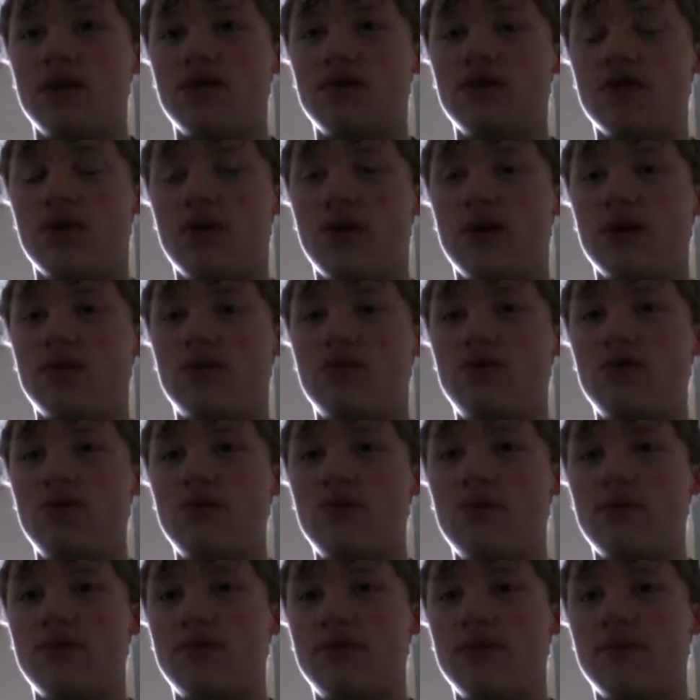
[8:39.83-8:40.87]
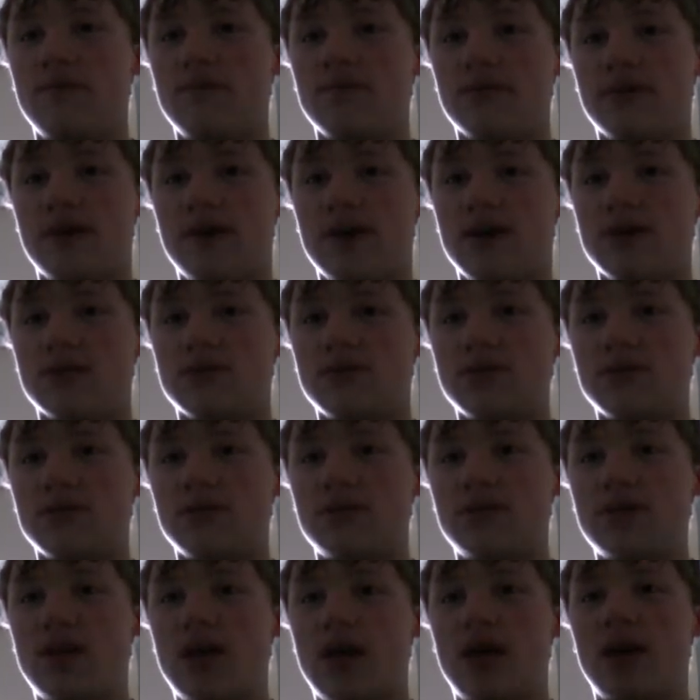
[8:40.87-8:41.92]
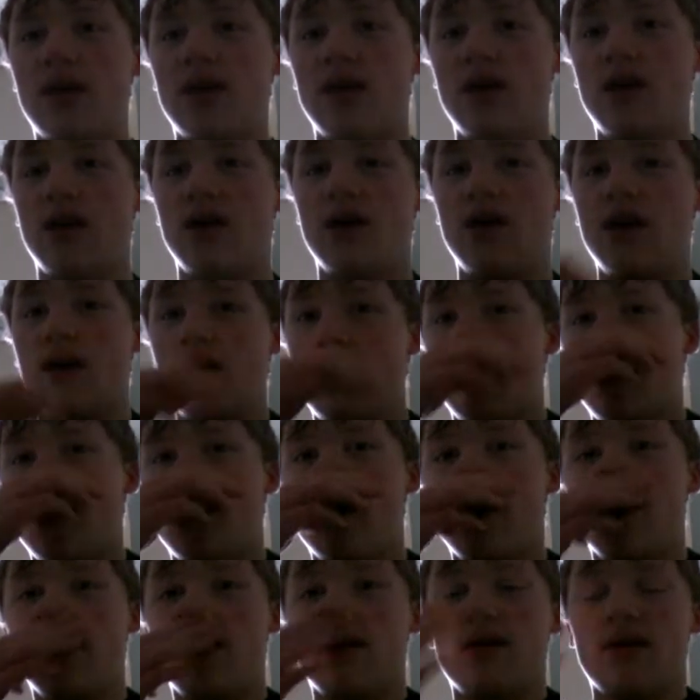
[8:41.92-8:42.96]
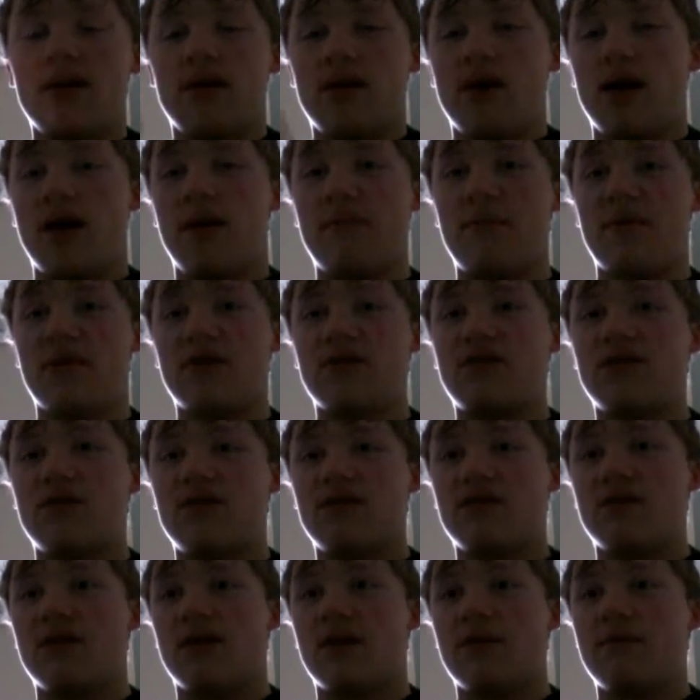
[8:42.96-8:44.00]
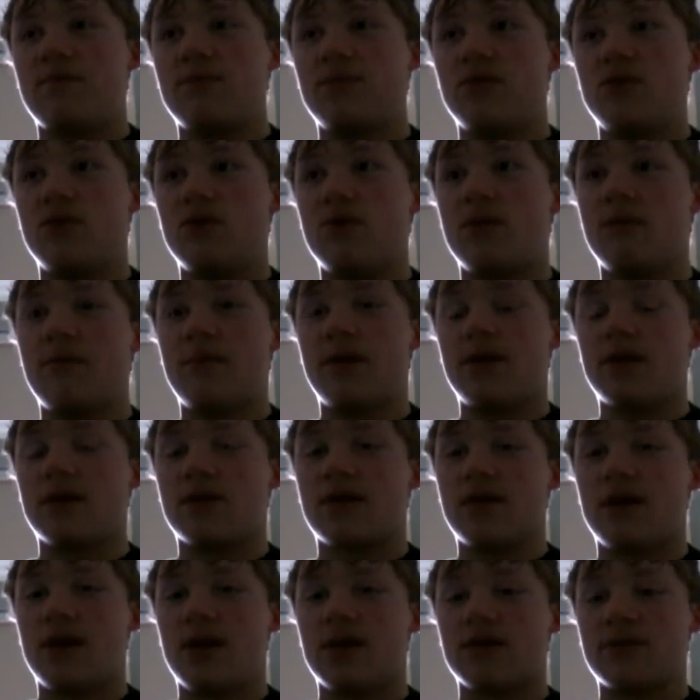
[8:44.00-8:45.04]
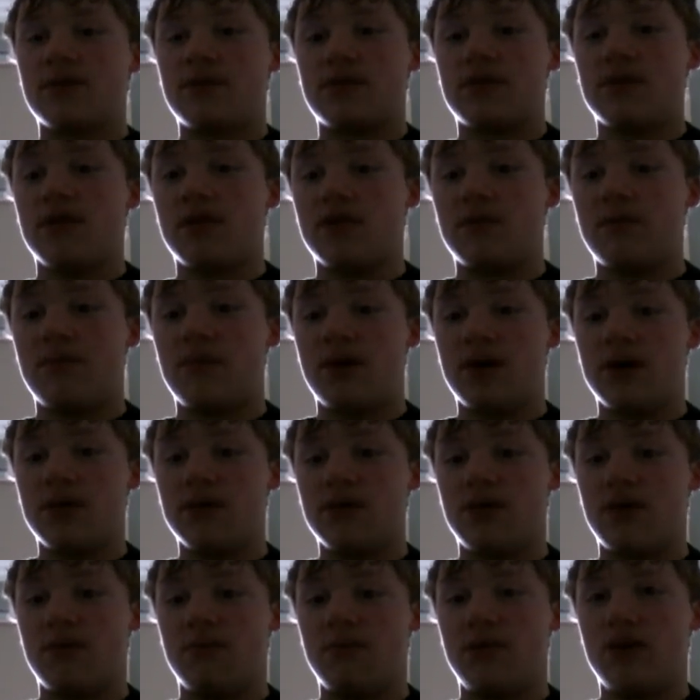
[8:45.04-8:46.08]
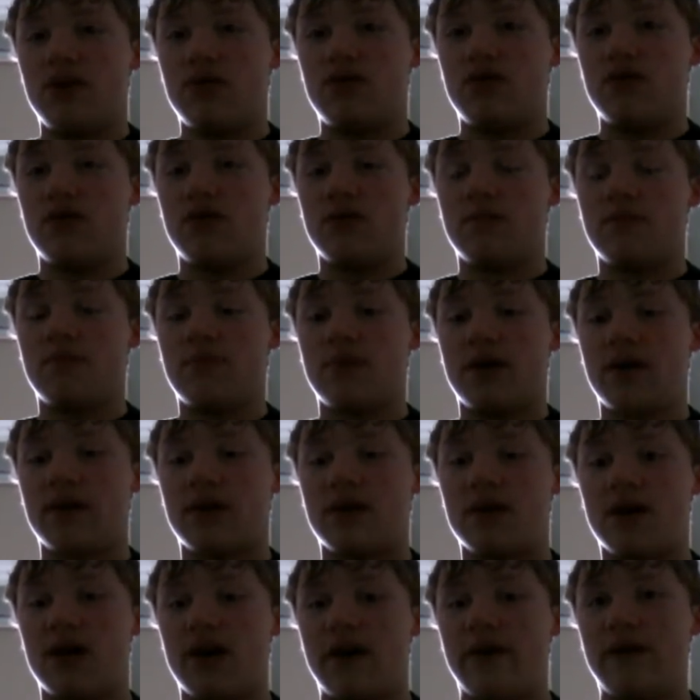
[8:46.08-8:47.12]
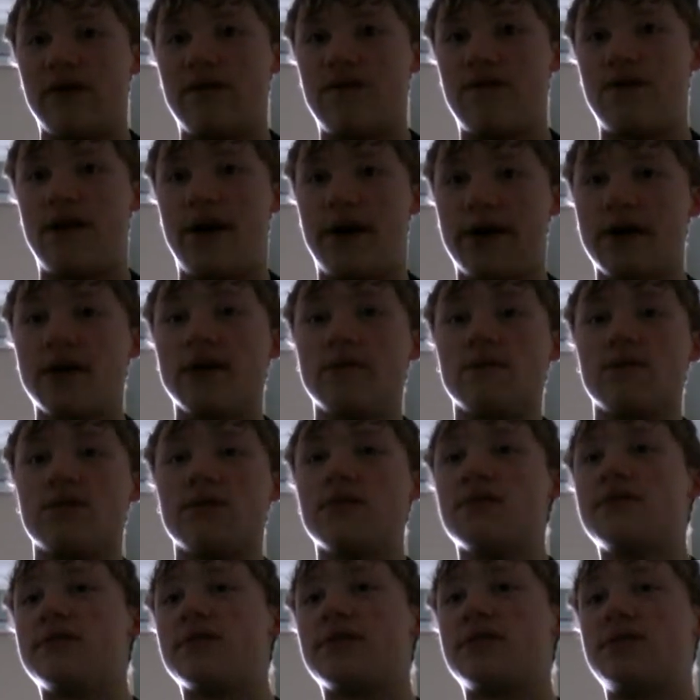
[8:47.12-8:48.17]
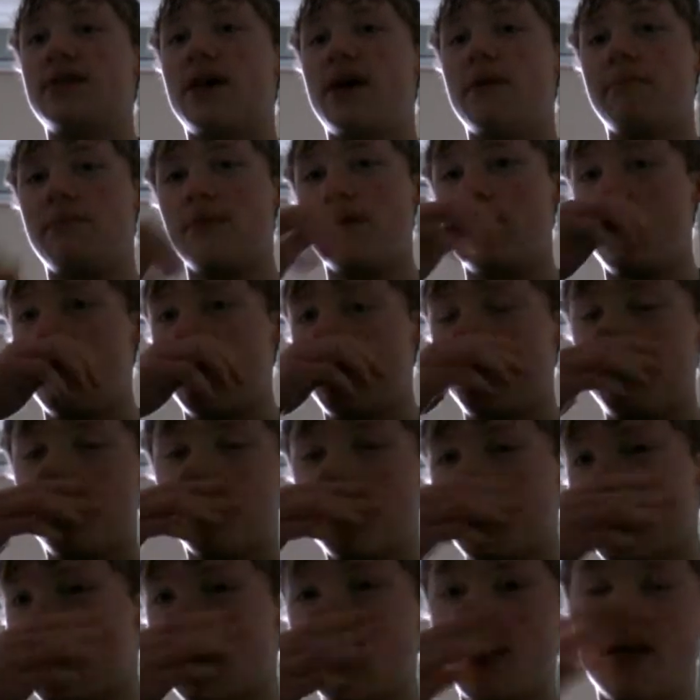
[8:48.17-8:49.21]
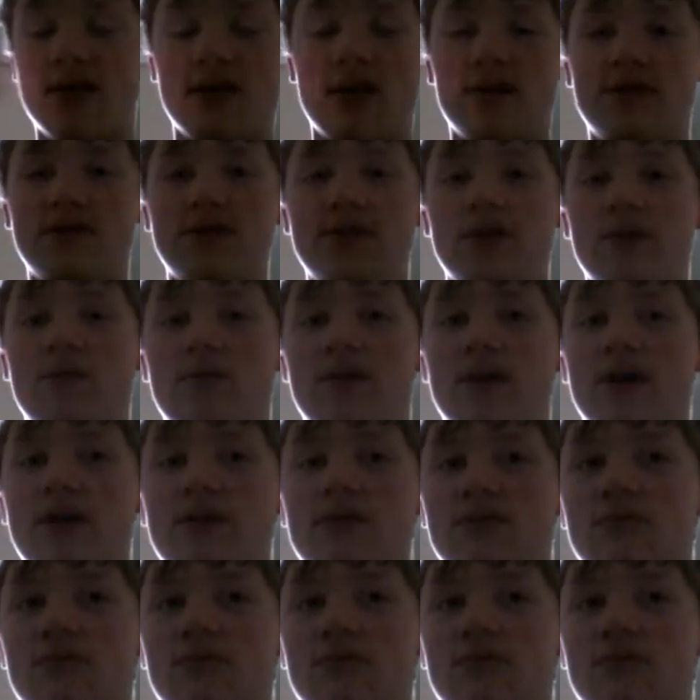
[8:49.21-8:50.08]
So I do it with different characters. How about just do a better character that's better than Mewtwo, like Falcon, for example. So